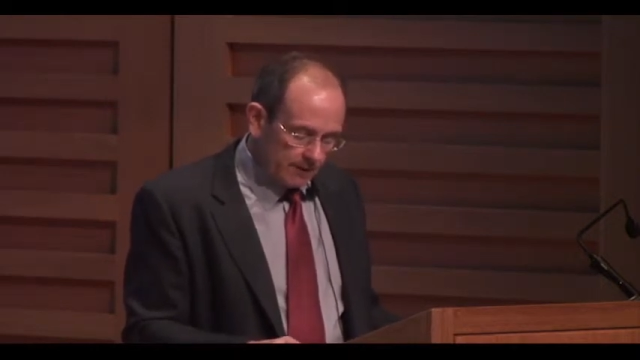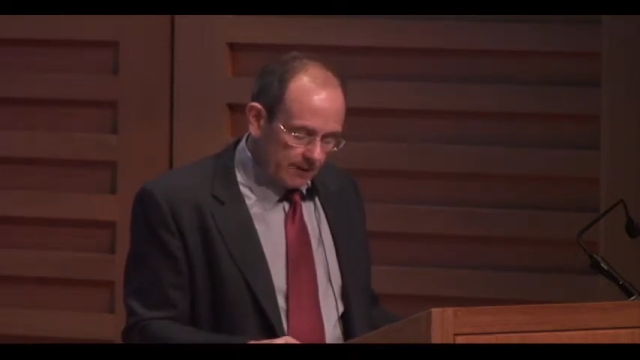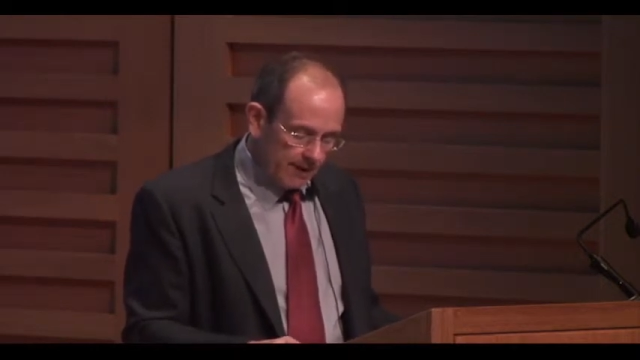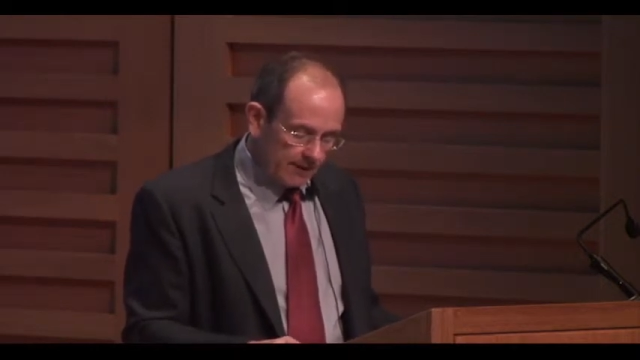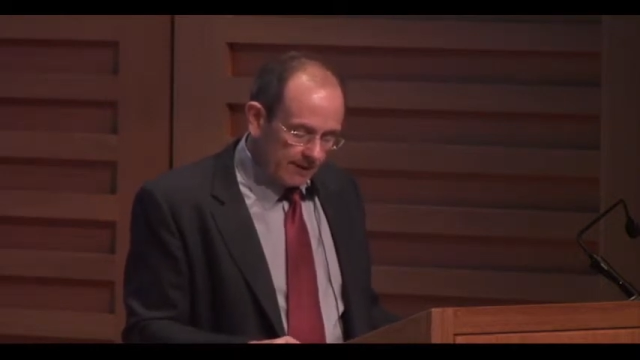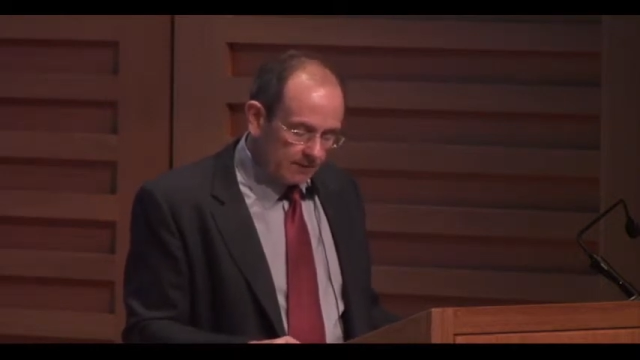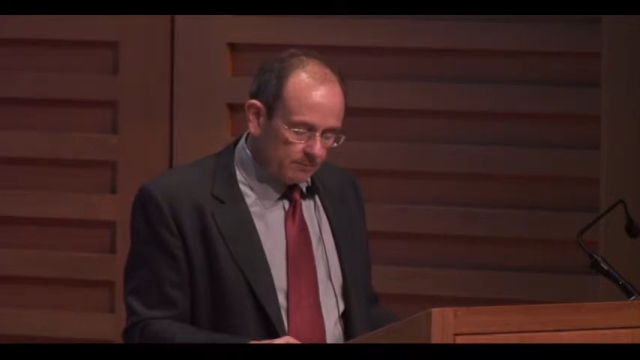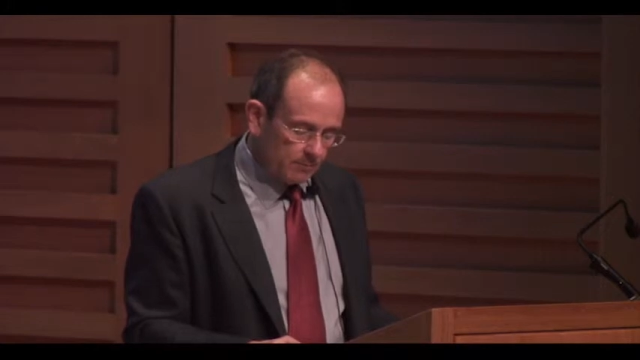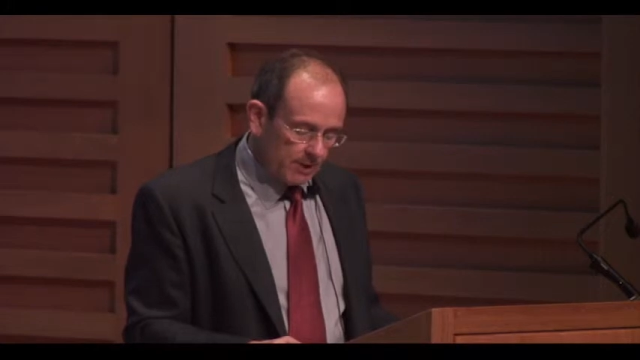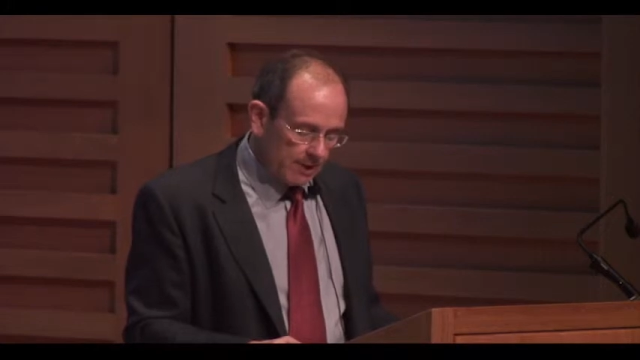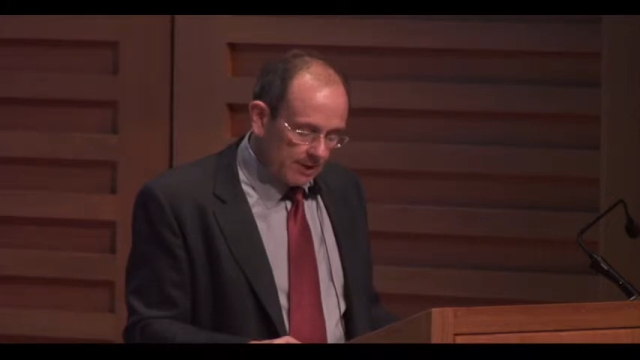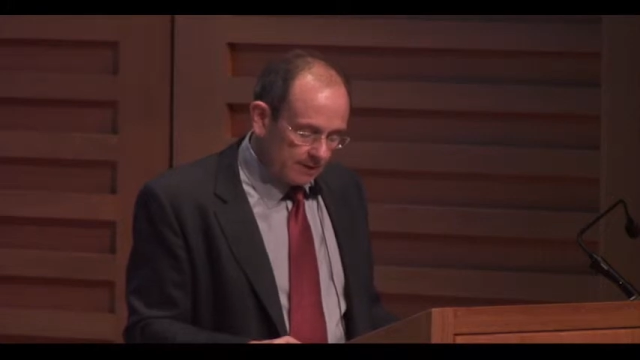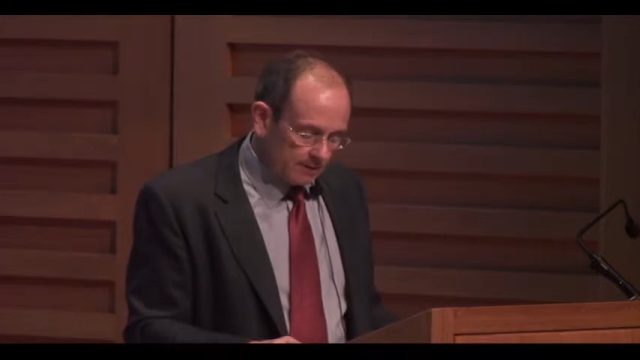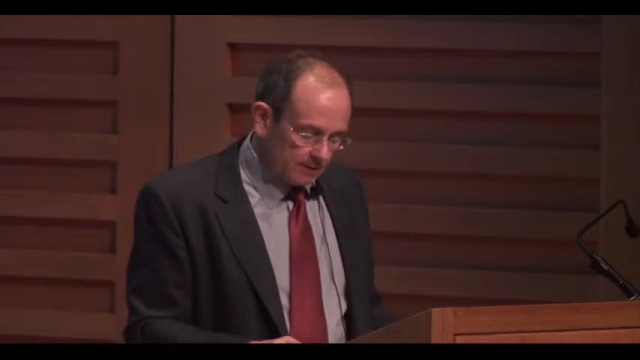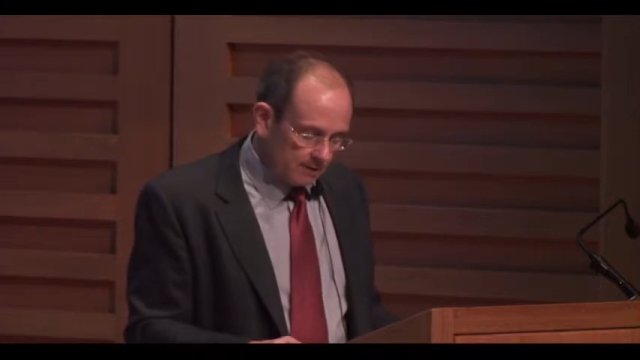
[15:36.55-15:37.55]
and
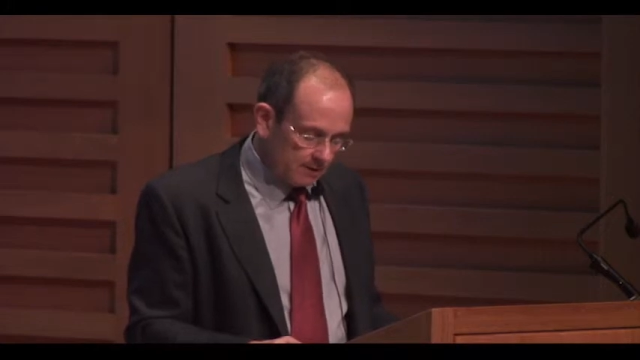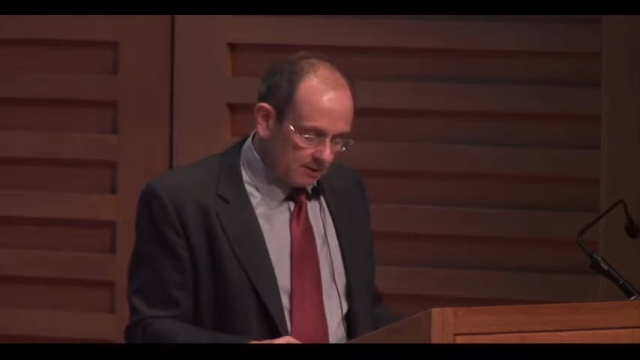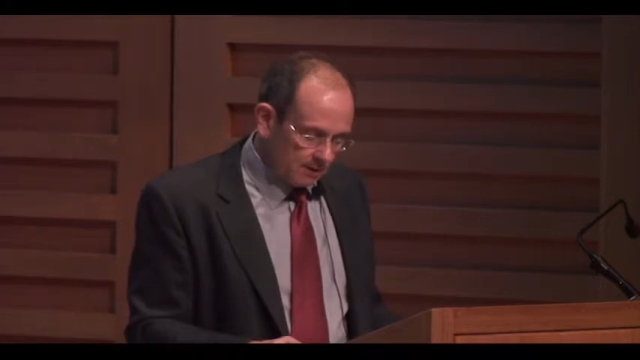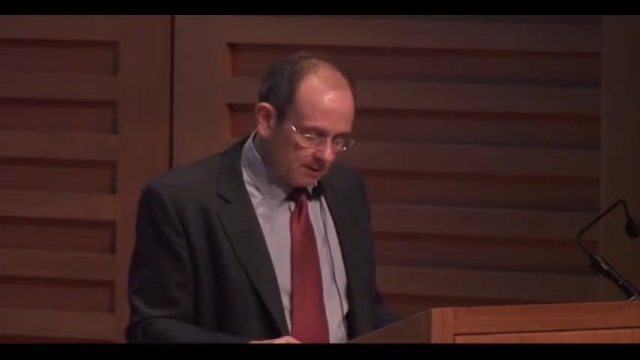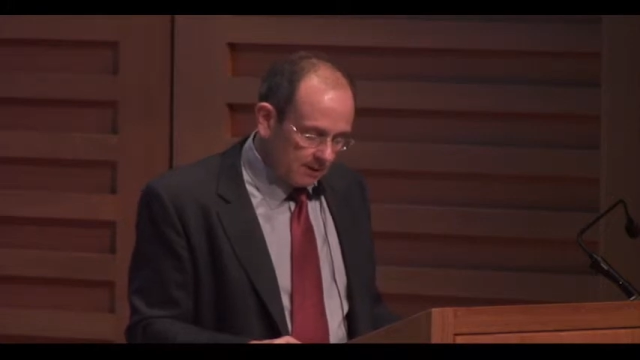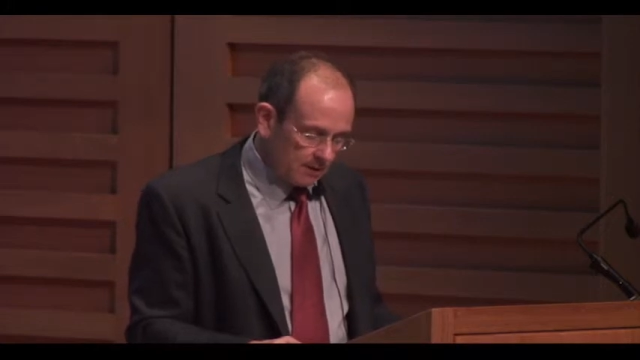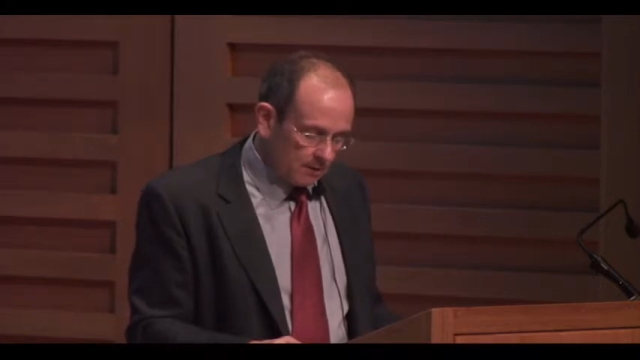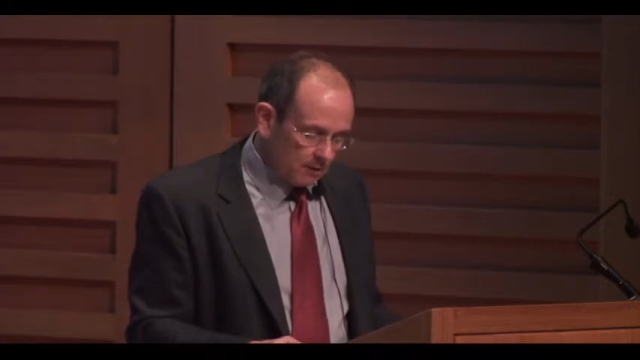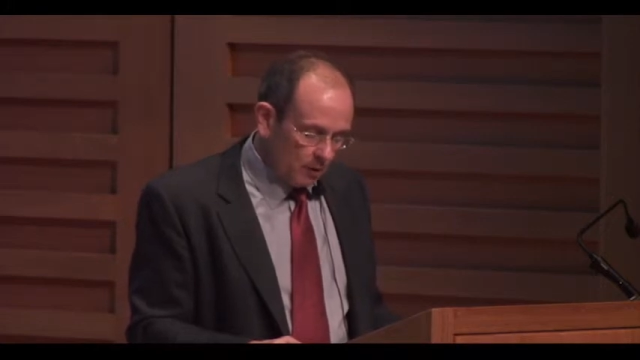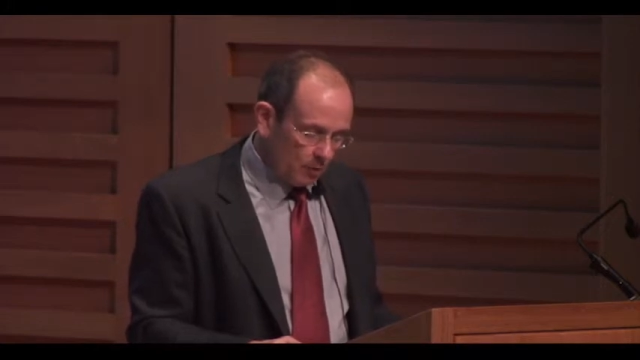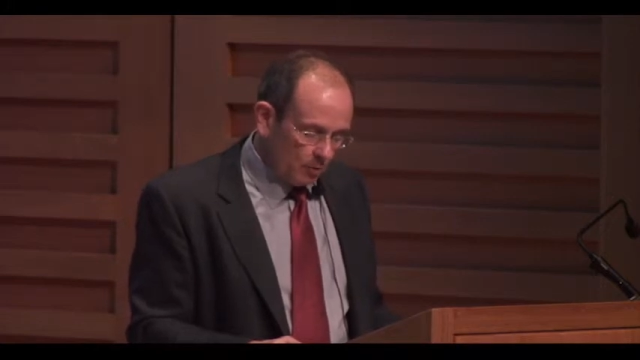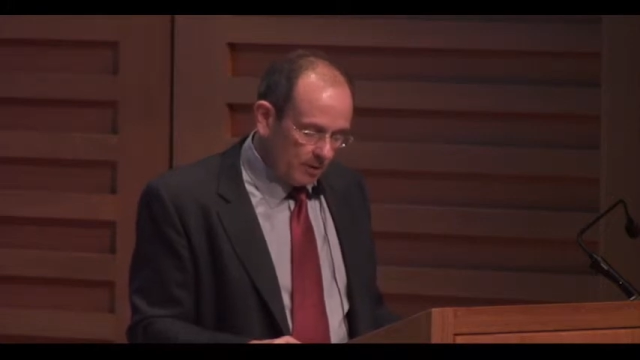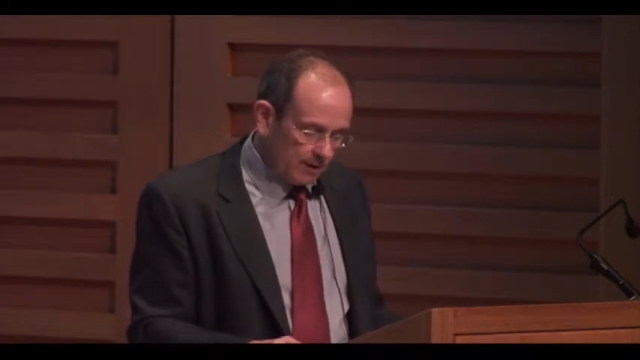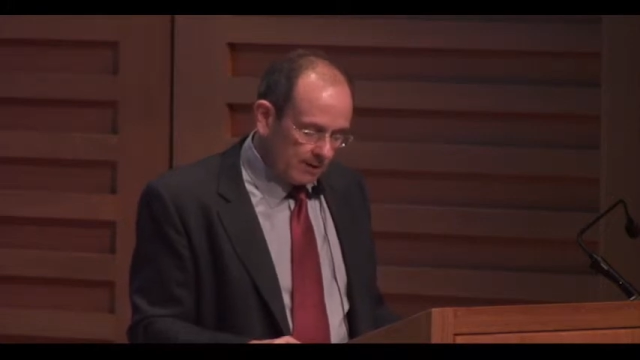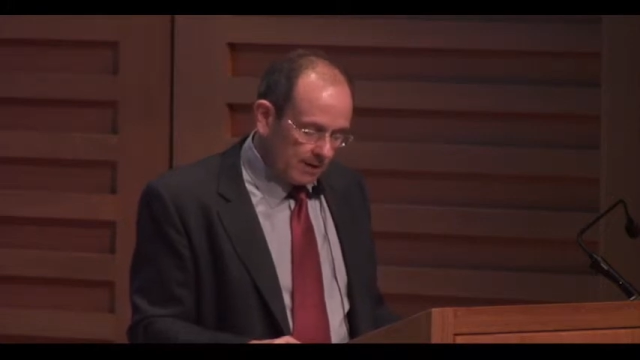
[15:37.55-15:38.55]
compete in a
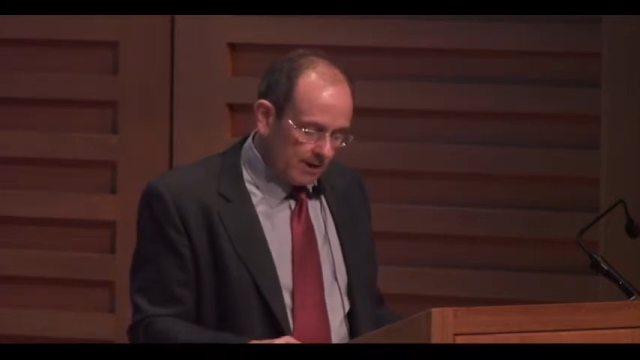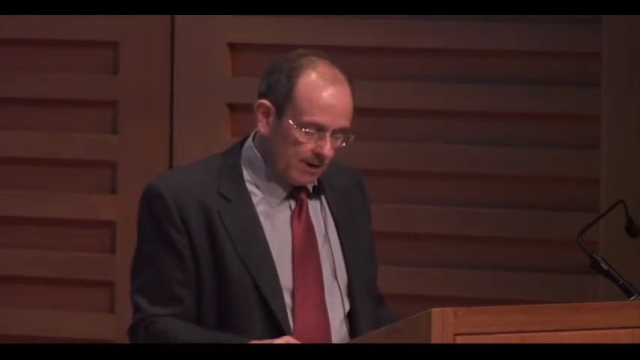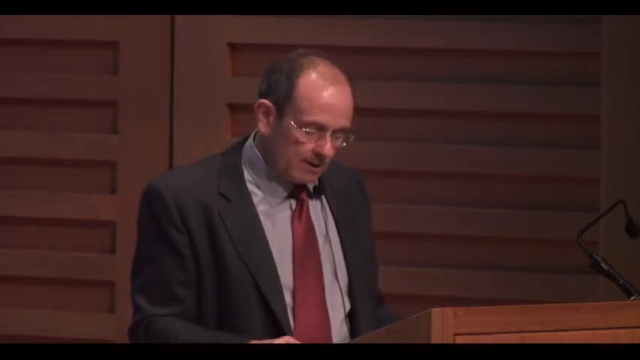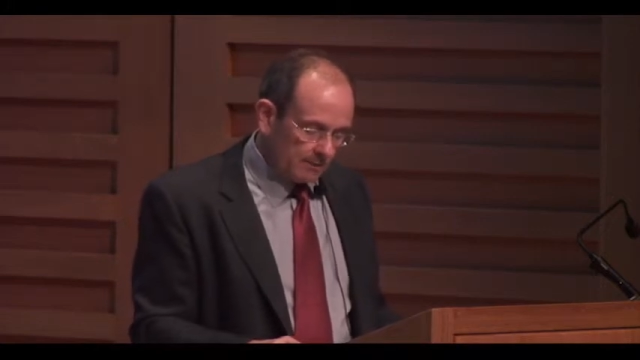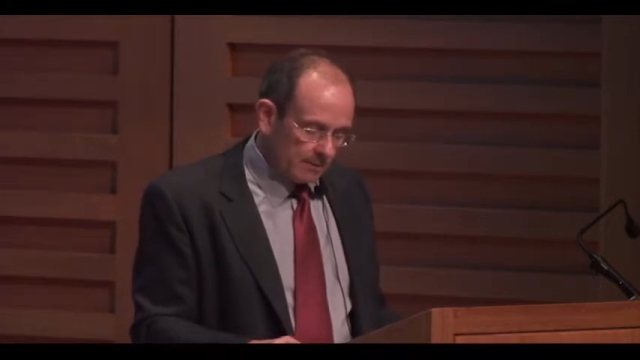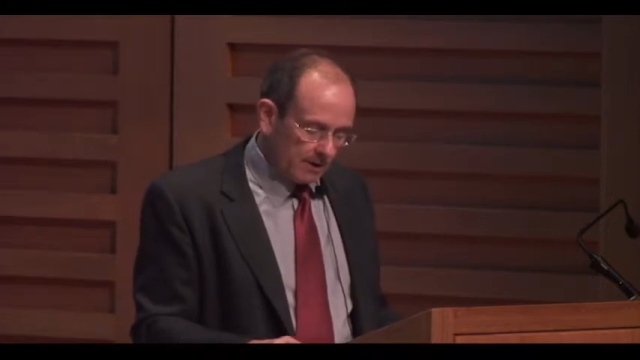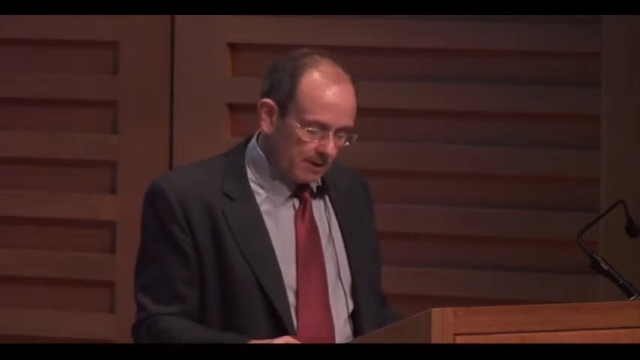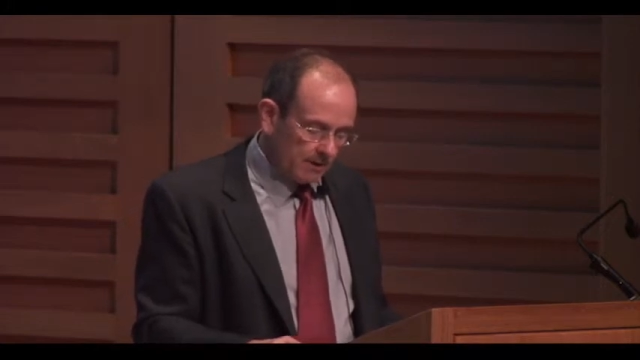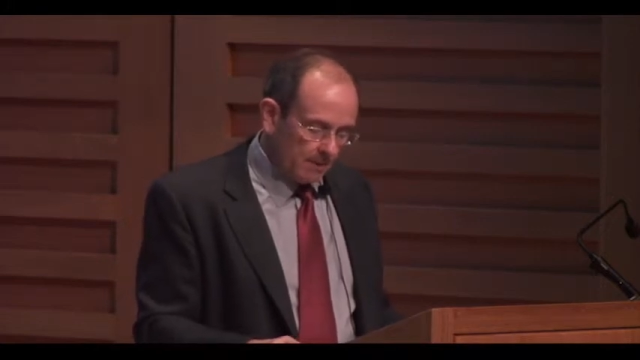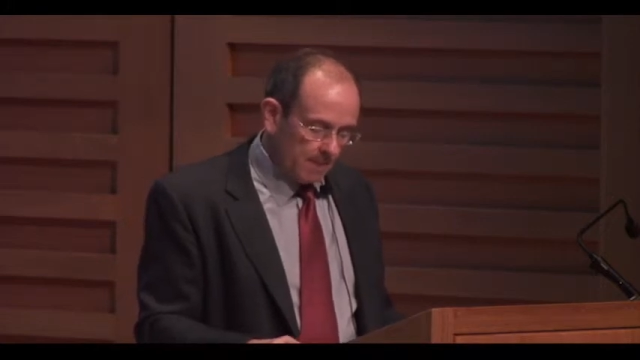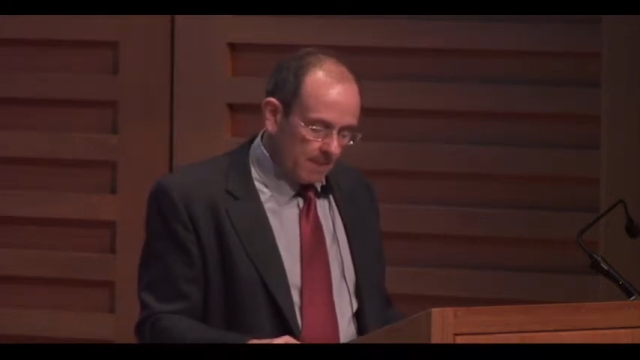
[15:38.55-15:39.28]
global economy.